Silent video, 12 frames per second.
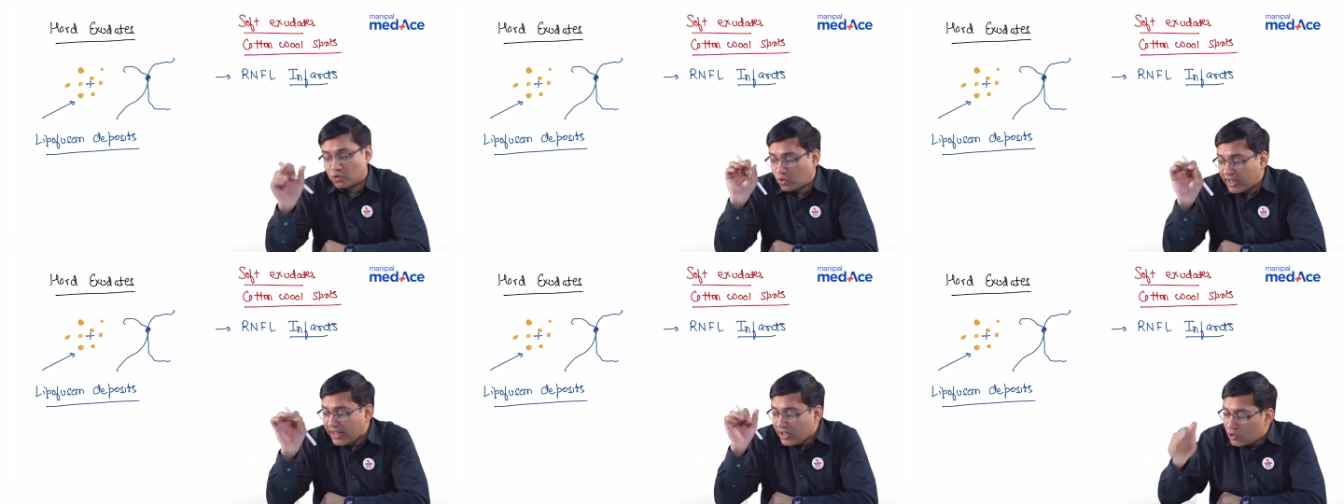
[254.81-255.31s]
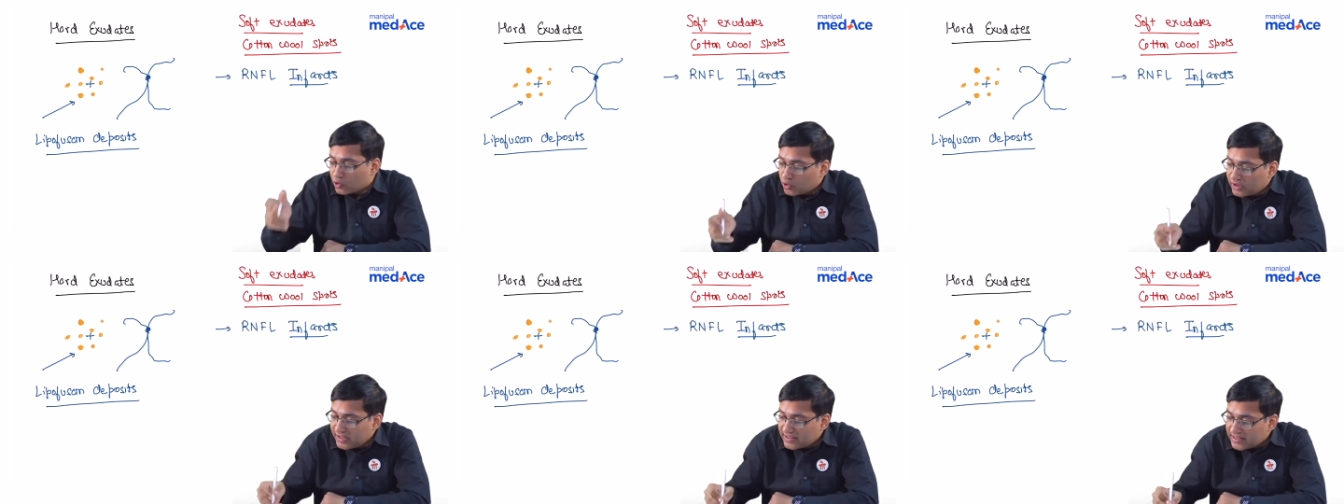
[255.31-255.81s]
Okay, so
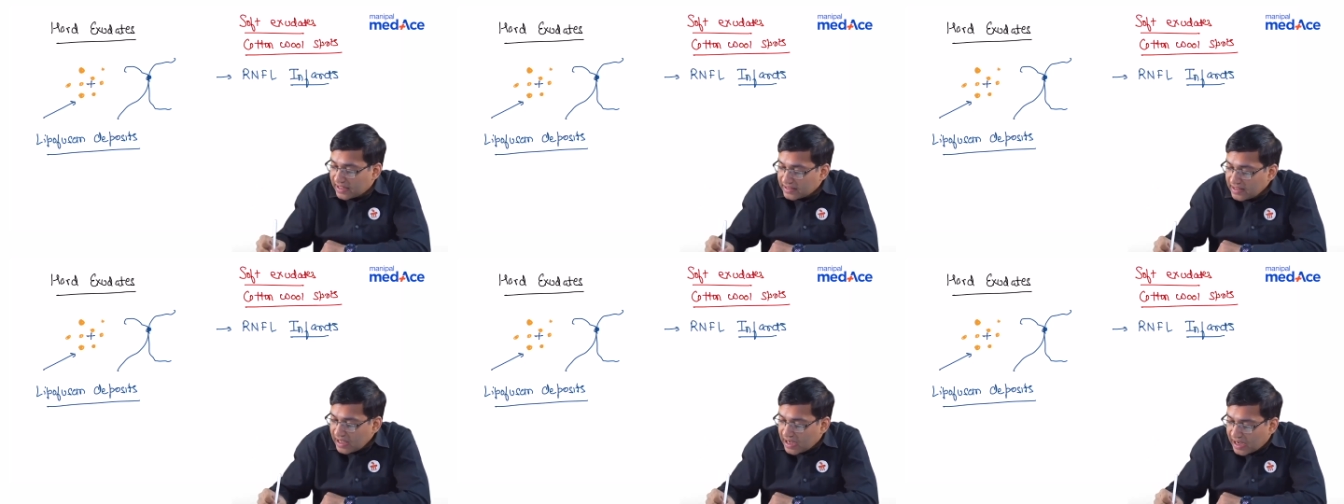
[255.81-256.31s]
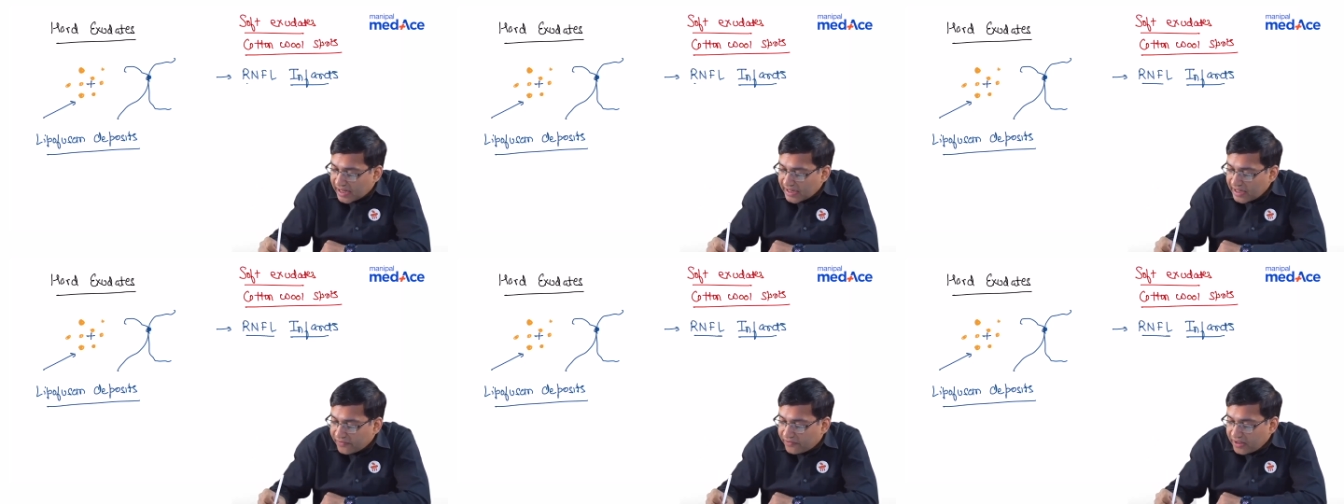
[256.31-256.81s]
these are the
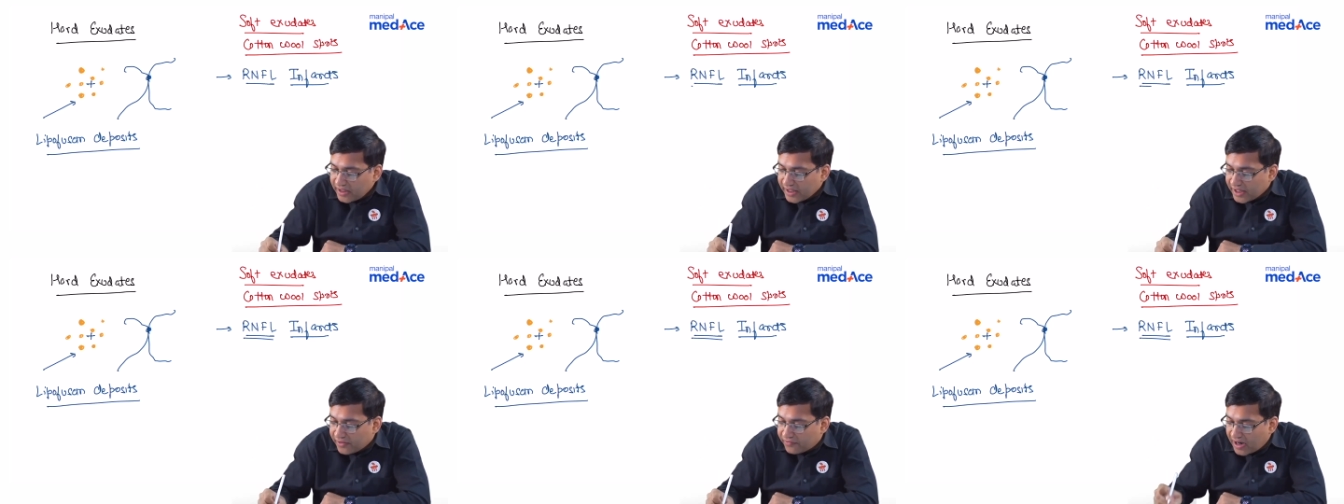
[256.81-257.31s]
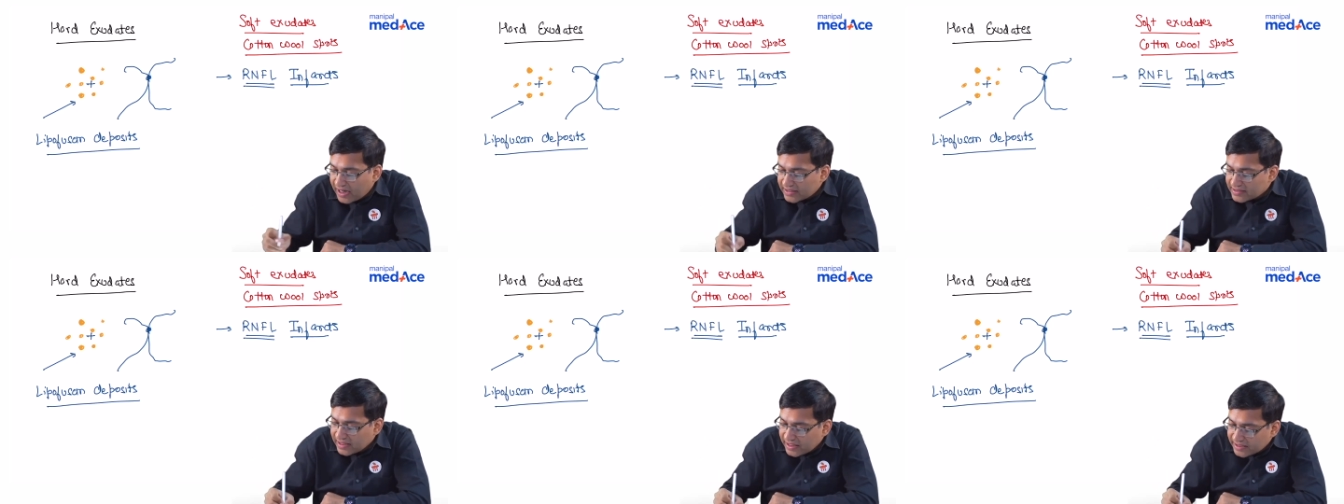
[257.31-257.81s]
RNFL
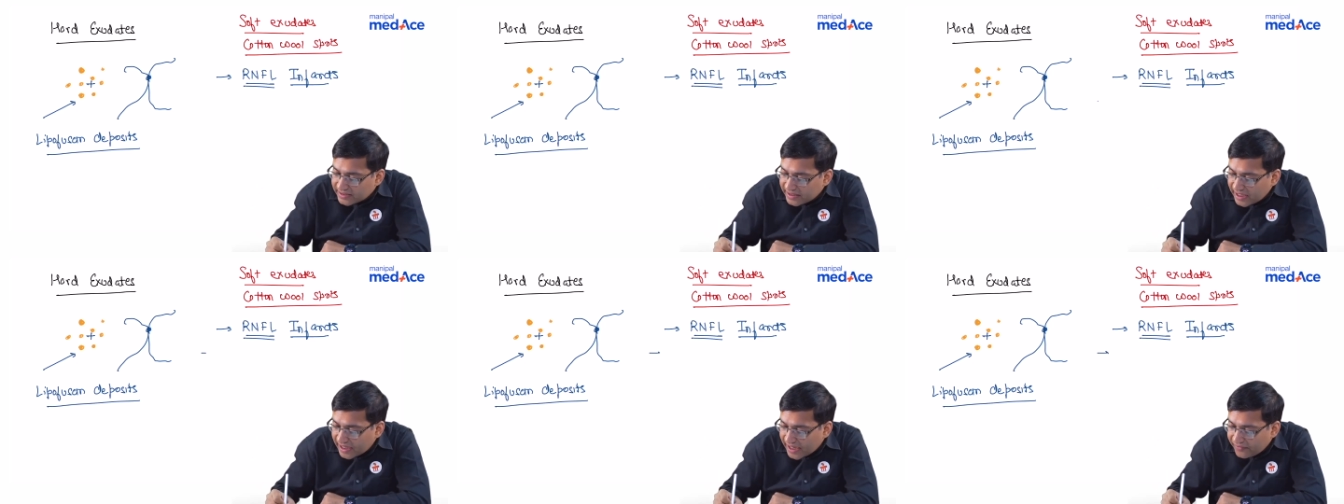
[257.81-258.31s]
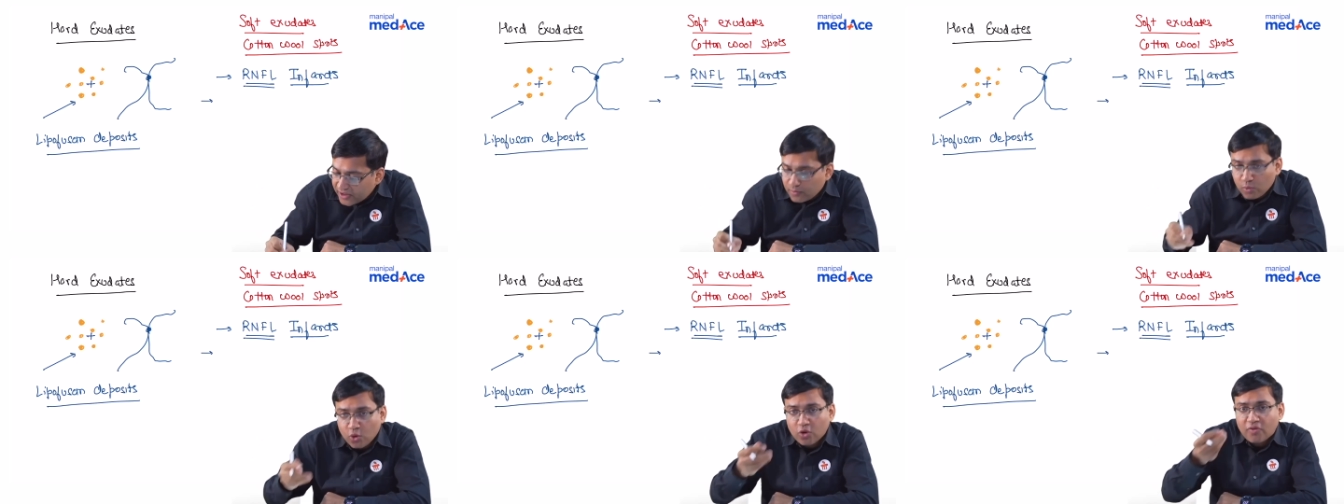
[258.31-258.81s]
infarcts. They are
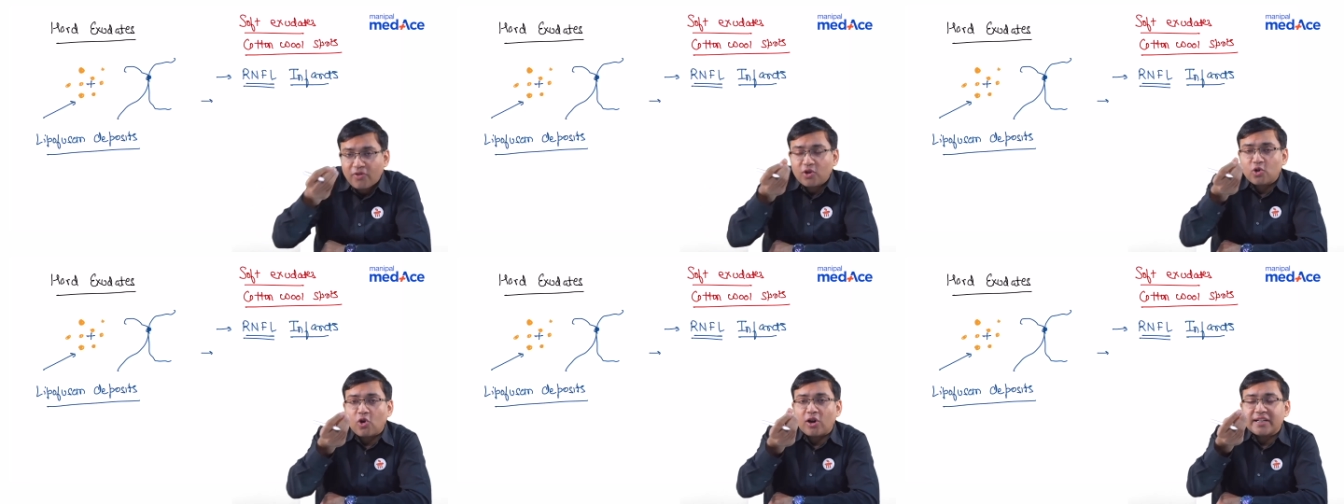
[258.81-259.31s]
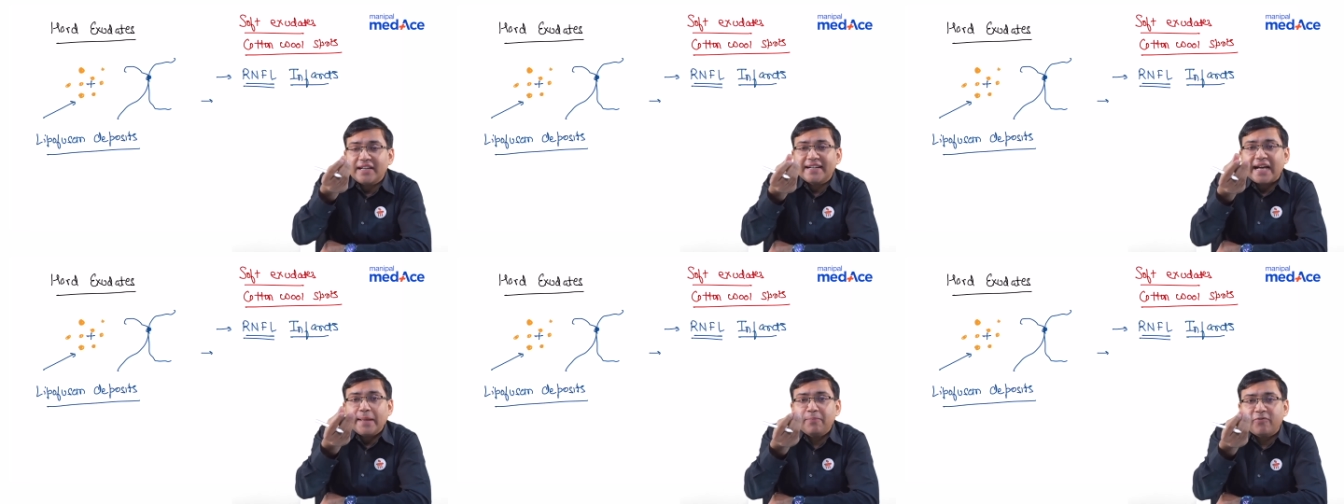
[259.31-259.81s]
having more of a cotton
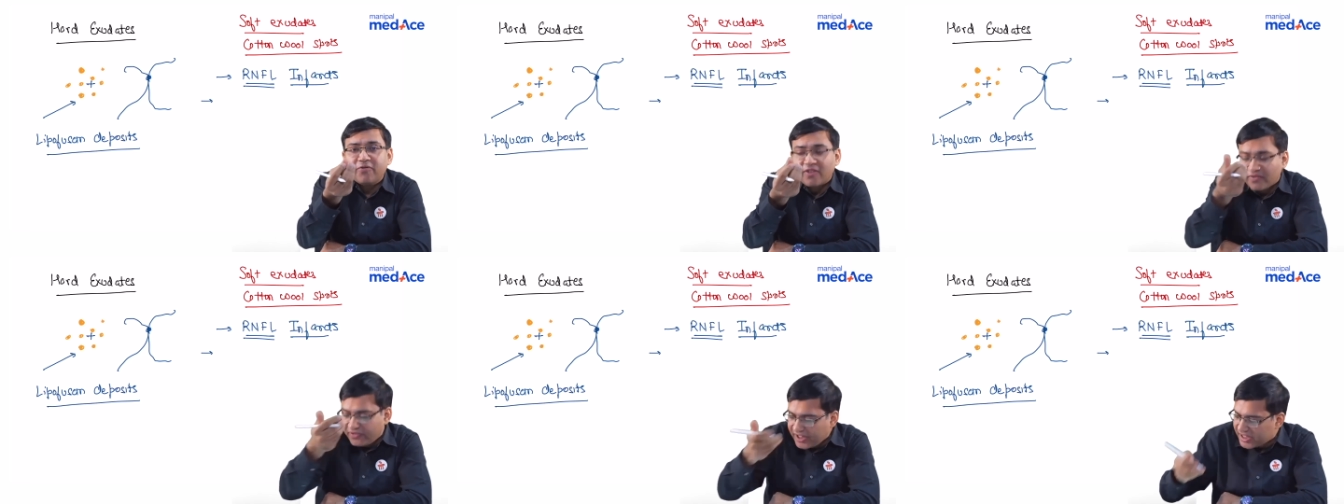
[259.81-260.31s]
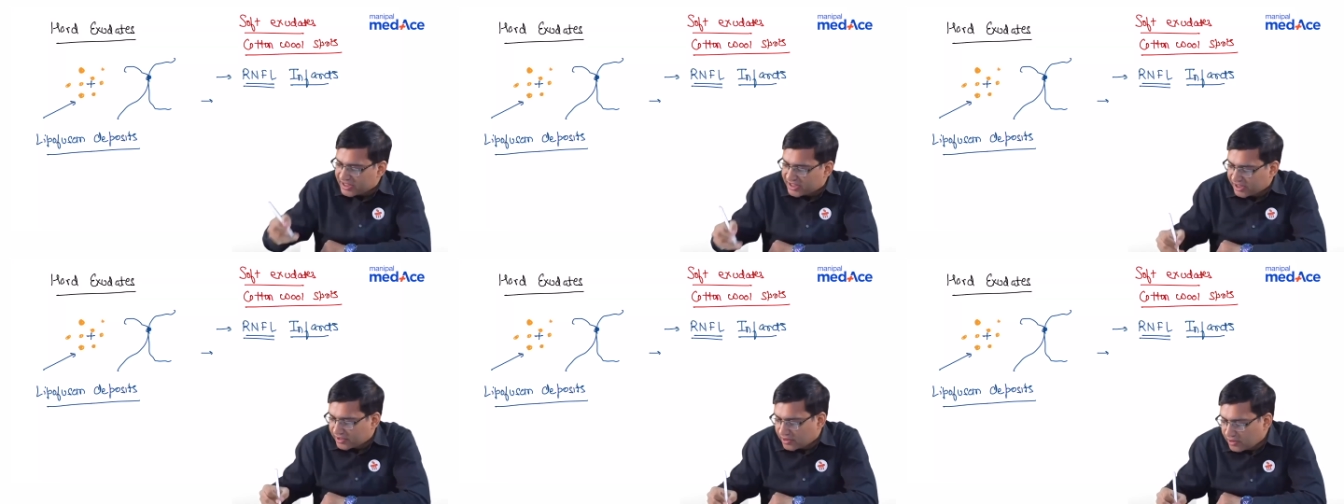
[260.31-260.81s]
type fluffy nature.